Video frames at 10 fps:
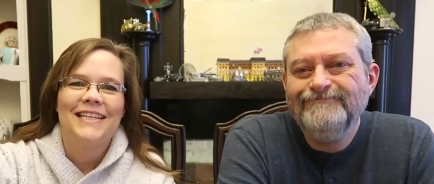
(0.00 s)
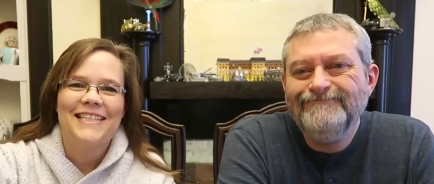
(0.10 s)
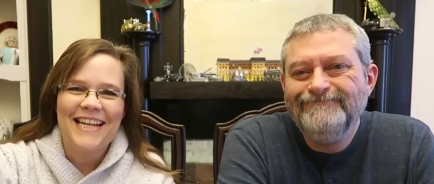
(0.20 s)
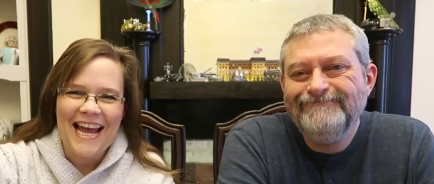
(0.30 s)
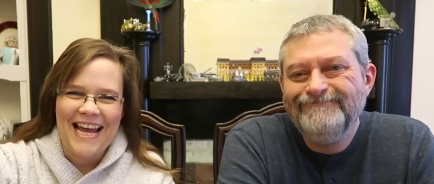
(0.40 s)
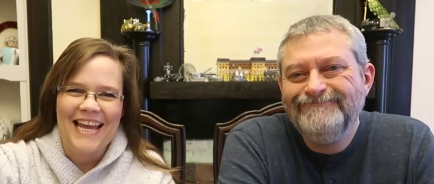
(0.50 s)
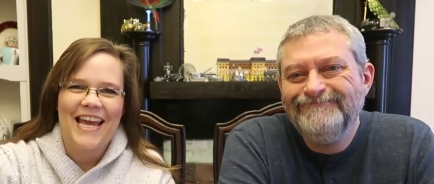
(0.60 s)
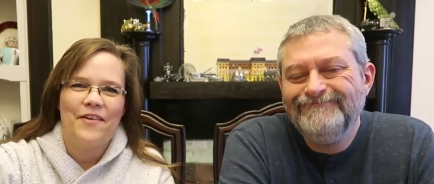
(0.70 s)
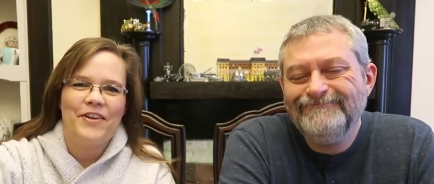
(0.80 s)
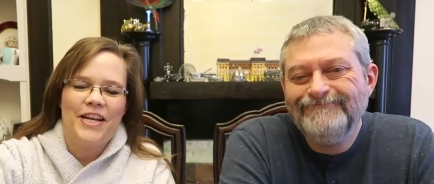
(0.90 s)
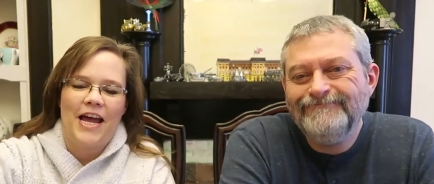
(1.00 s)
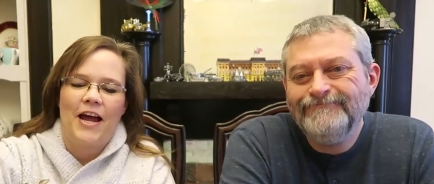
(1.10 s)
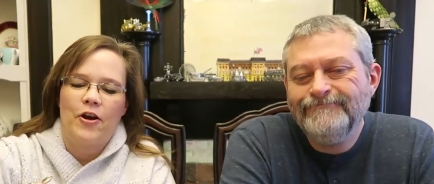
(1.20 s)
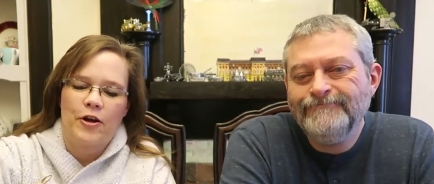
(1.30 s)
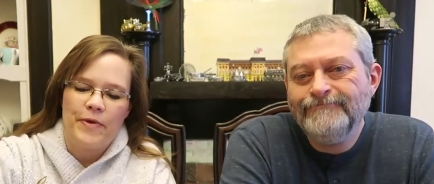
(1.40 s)
Speaker 1: Today, Kevin and
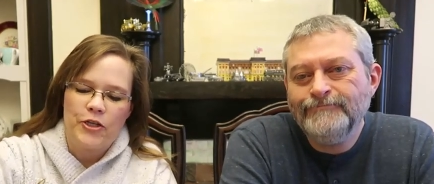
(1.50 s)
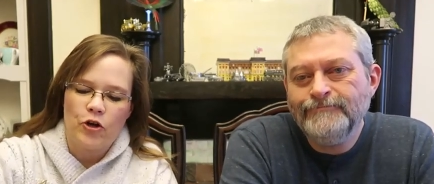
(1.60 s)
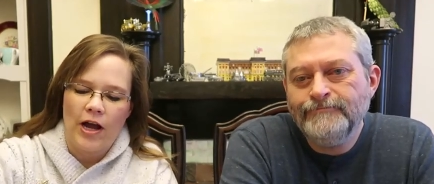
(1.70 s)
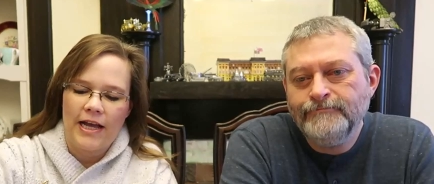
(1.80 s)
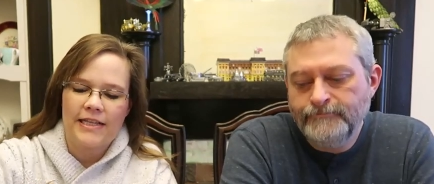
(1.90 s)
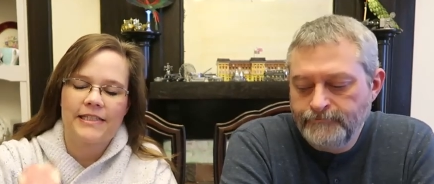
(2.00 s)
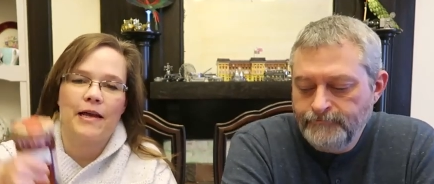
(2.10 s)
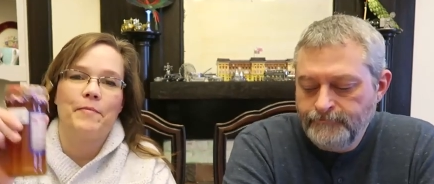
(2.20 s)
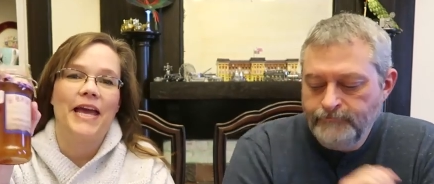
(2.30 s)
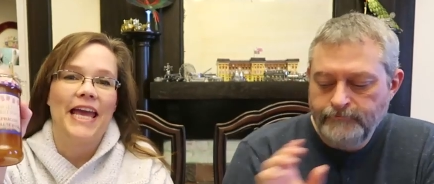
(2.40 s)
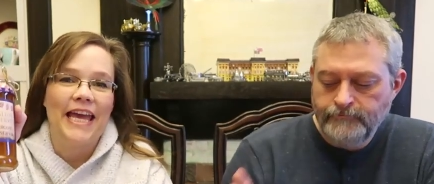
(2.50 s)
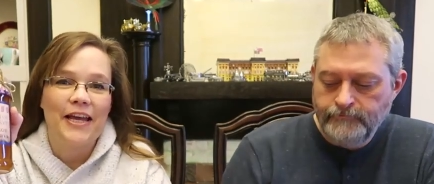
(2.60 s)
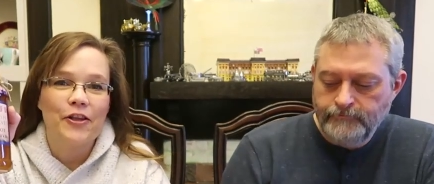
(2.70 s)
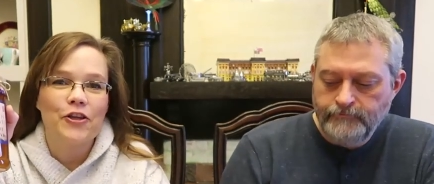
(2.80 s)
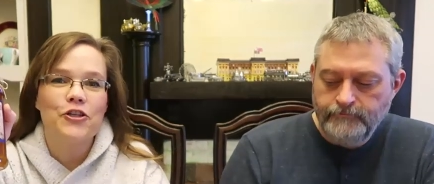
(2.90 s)
I are gonna be trying some
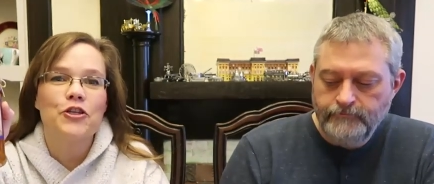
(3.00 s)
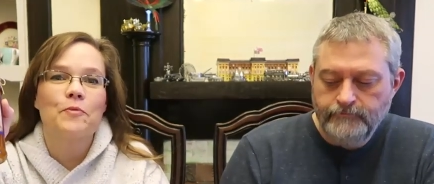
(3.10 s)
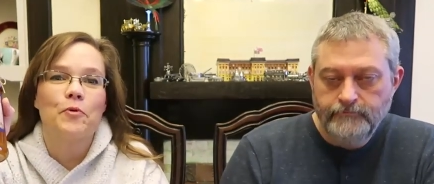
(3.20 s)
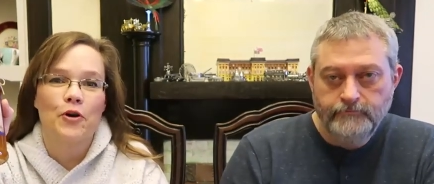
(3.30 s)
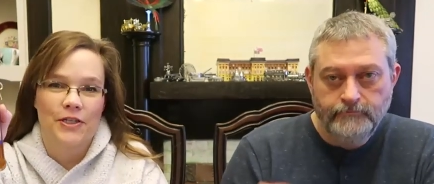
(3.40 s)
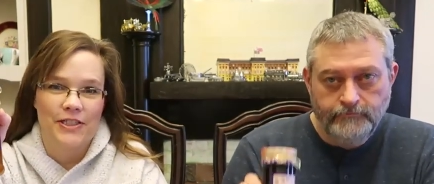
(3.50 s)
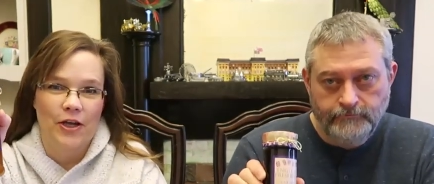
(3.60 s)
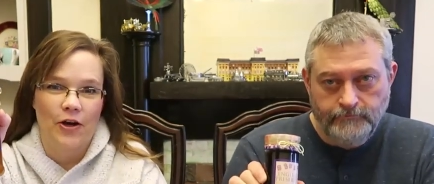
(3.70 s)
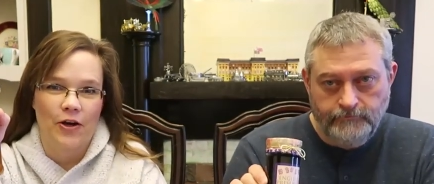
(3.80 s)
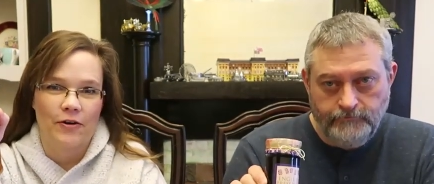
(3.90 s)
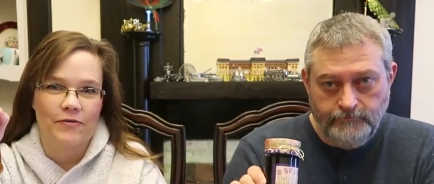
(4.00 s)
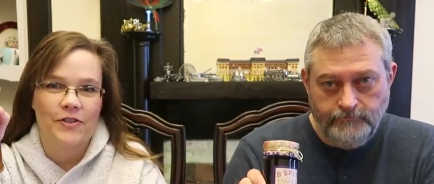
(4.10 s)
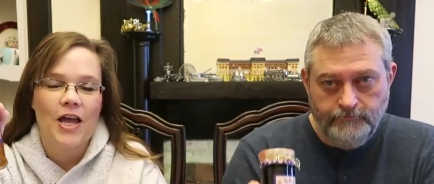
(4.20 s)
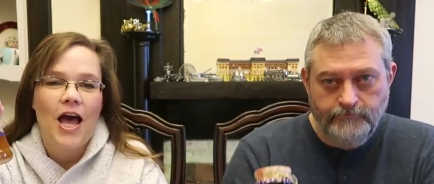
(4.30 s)
English preserves.